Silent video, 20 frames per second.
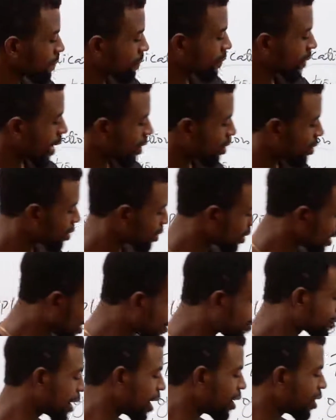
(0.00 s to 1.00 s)
Then
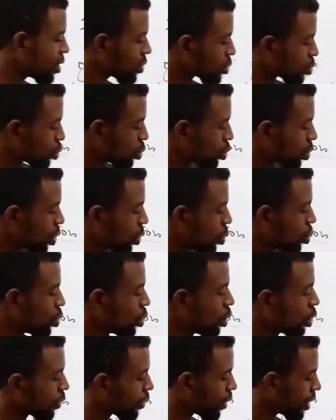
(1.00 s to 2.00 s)
after it,
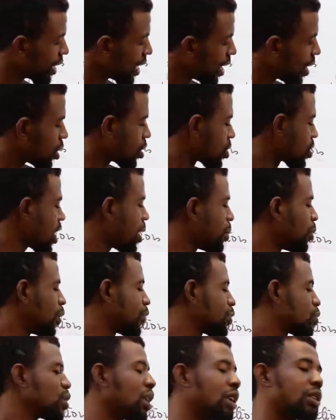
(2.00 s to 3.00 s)
we'll look for the LCM
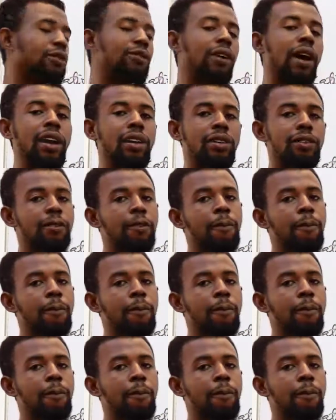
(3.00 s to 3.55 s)
of 2 and 5.